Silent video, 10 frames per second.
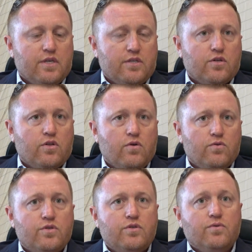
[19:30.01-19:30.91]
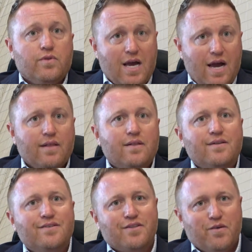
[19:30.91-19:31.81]
this close to the
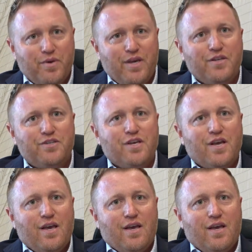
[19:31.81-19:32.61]
islands and the beach